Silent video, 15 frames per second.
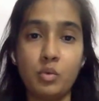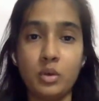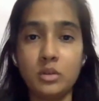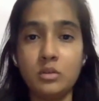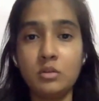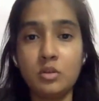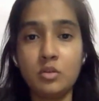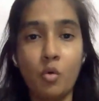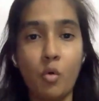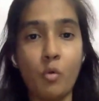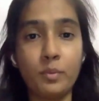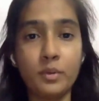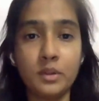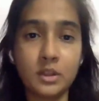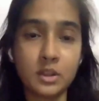once you
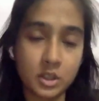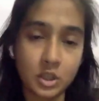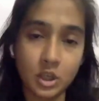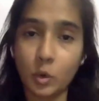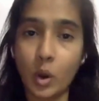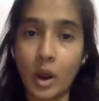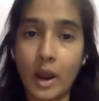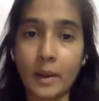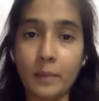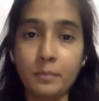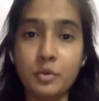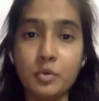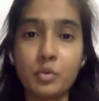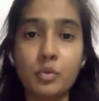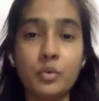open the Jellow app,
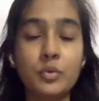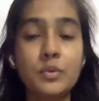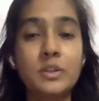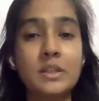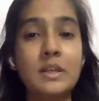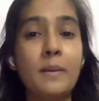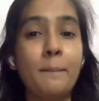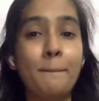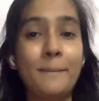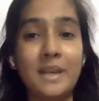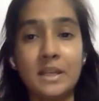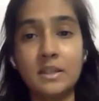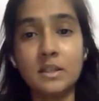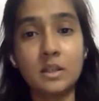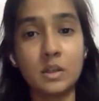you're going to see a
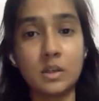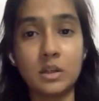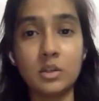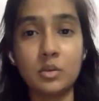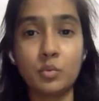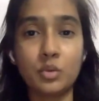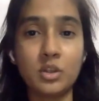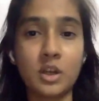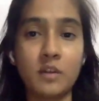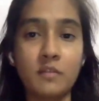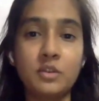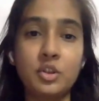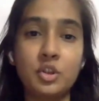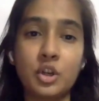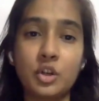main screen which
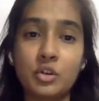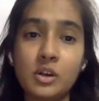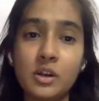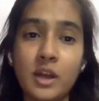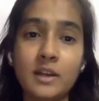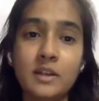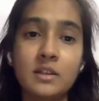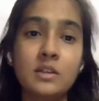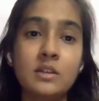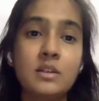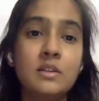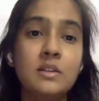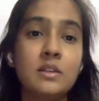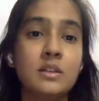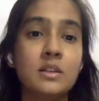has general
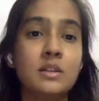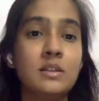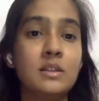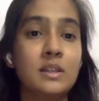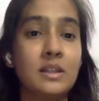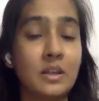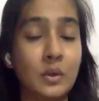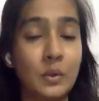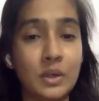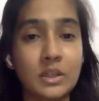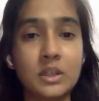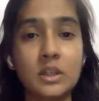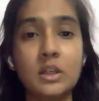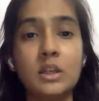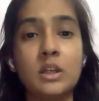categories such as
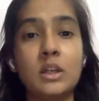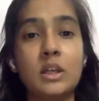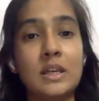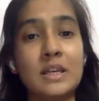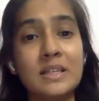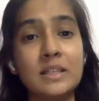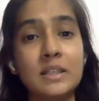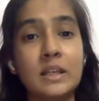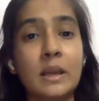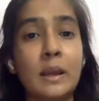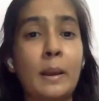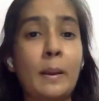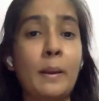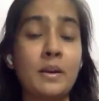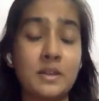greeting, eating,
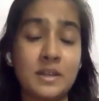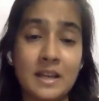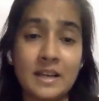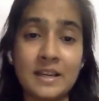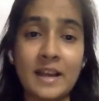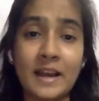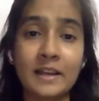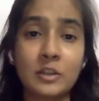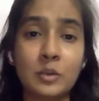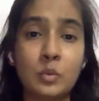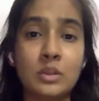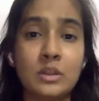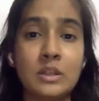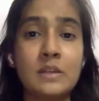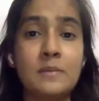daily
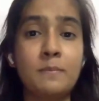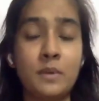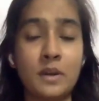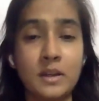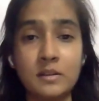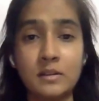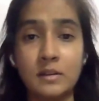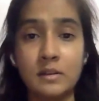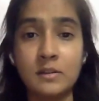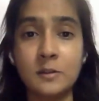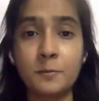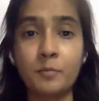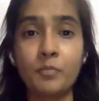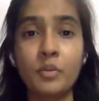activity, places.